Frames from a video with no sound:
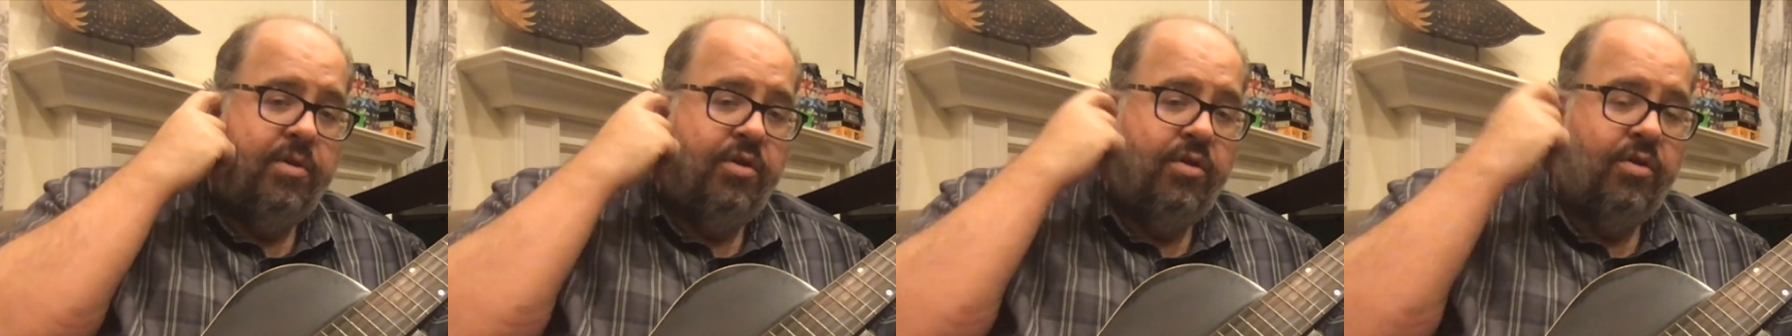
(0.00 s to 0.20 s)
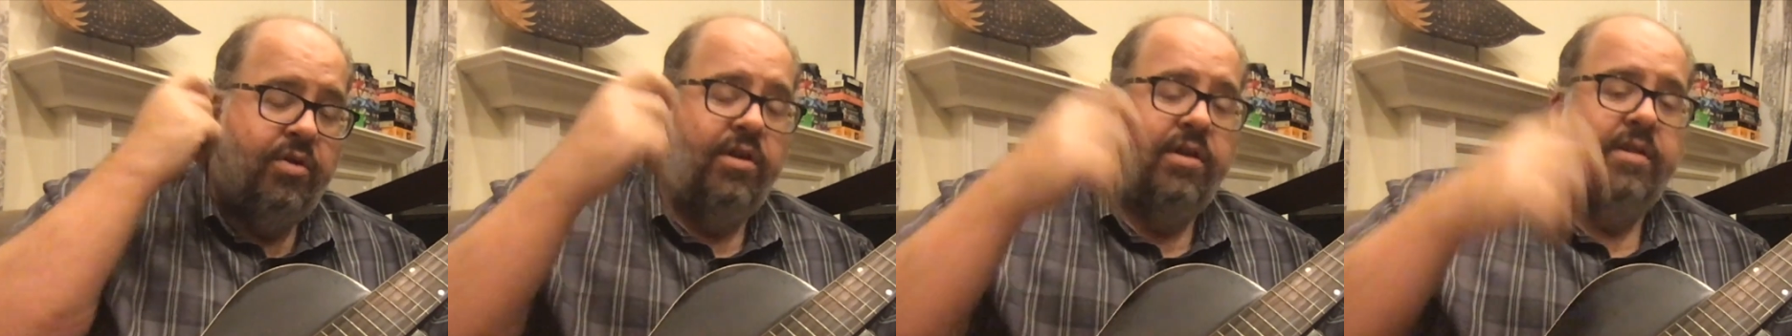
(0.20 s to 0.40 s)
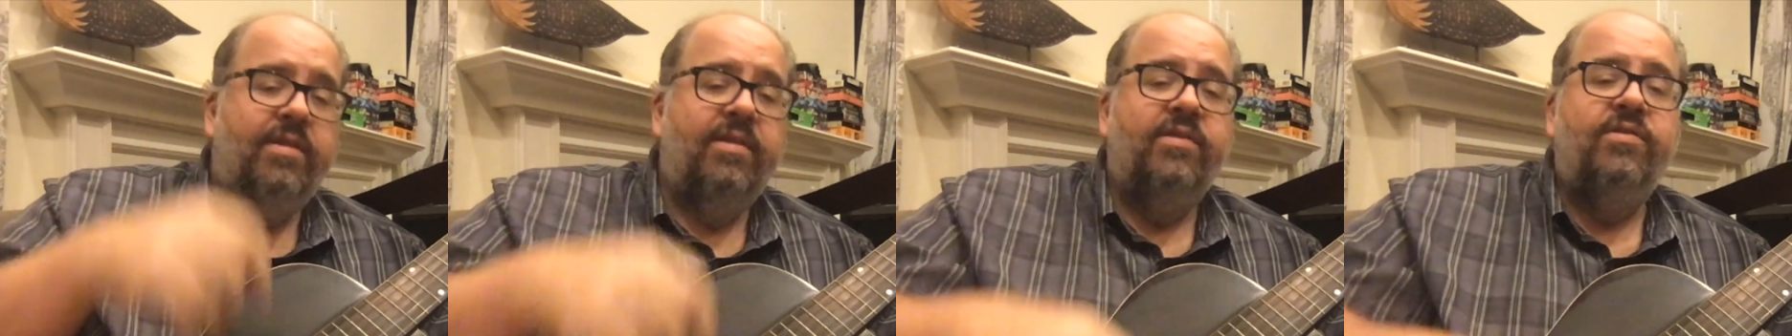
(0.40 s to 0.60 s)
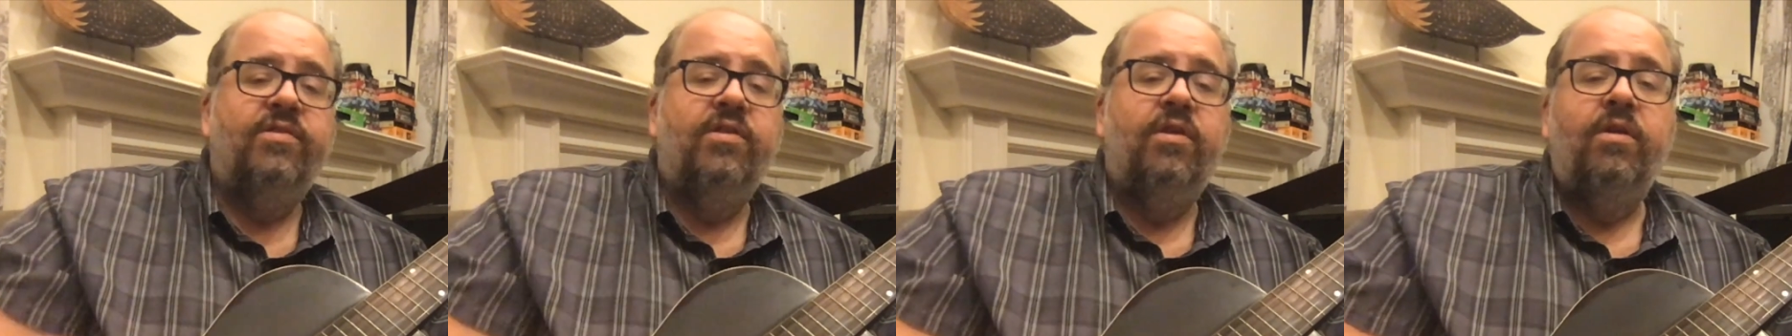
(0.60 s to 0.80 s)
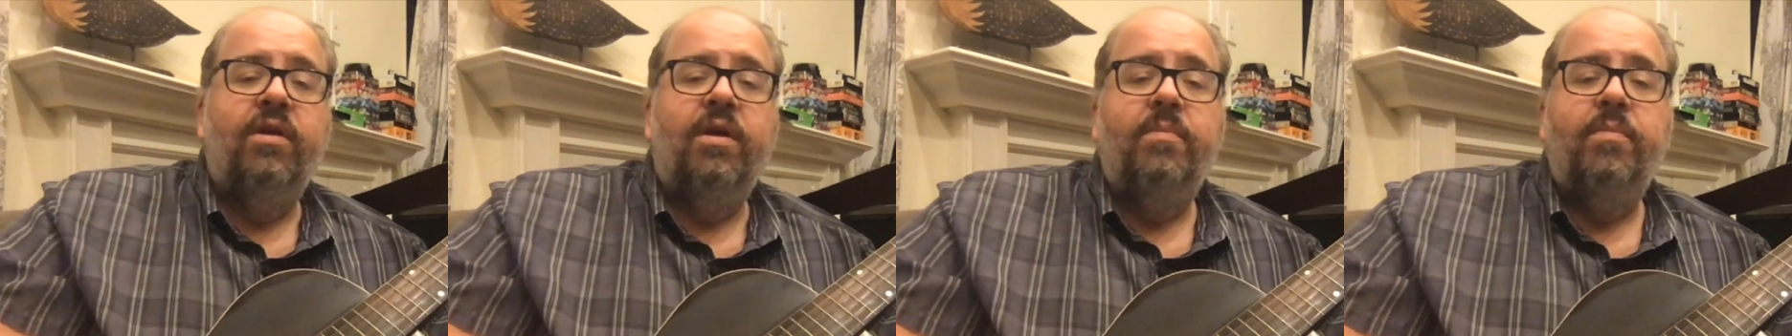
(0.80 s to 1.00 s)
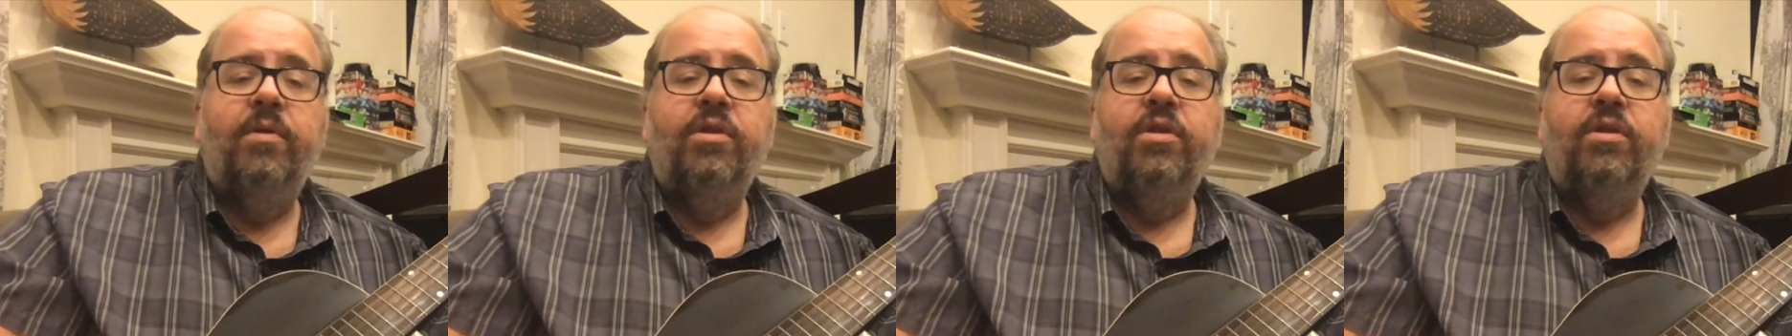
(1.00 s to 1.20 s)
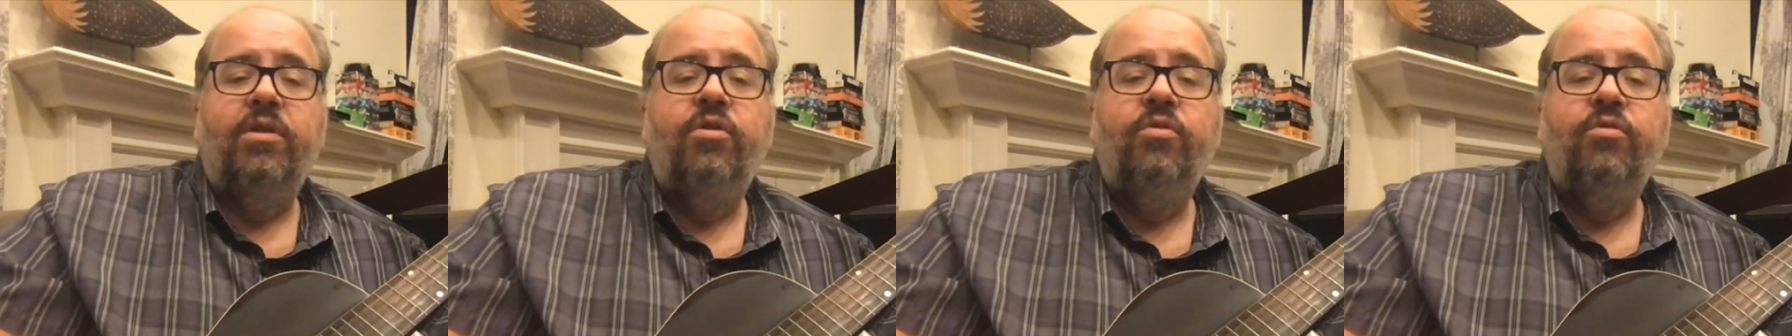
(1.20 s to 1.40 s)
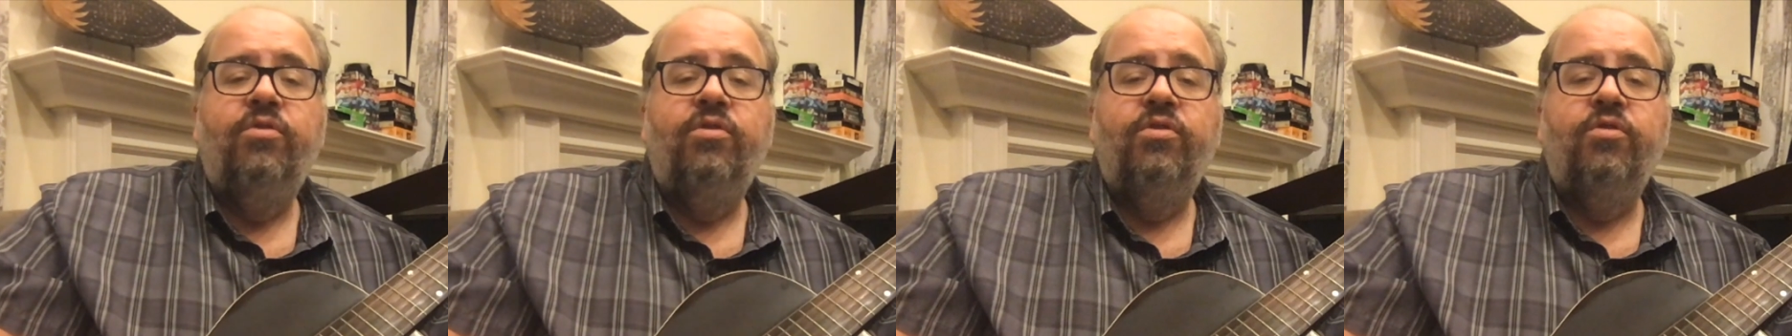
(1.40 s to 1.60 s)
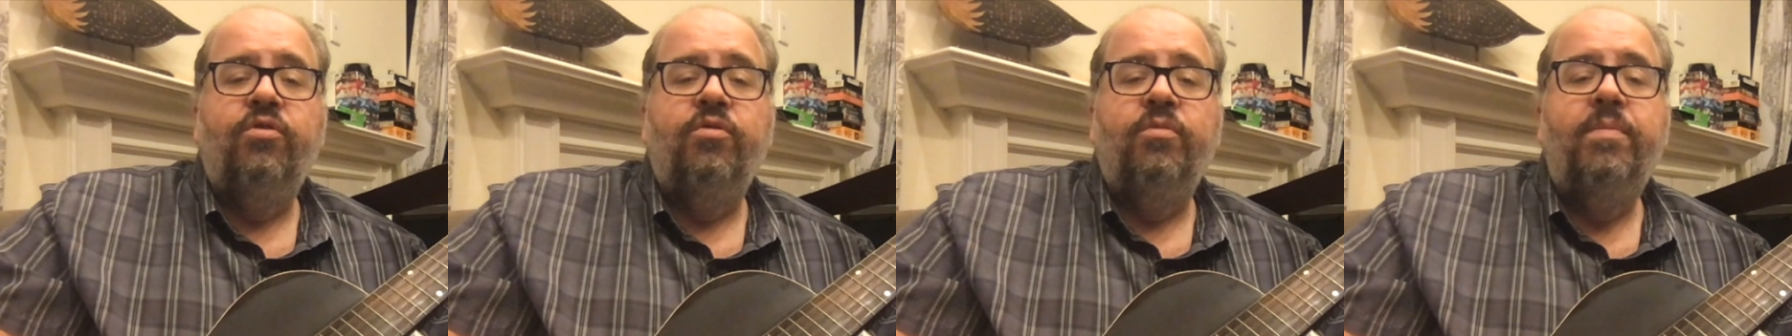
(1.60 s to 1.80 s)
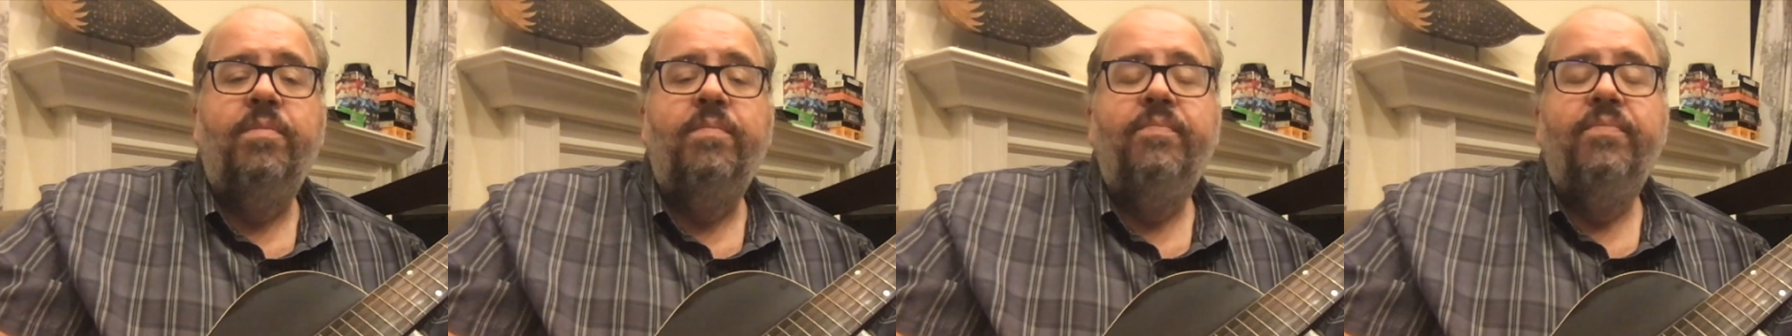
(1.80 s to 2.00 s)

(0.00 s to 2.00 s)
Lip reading: You can look this song up on YouTube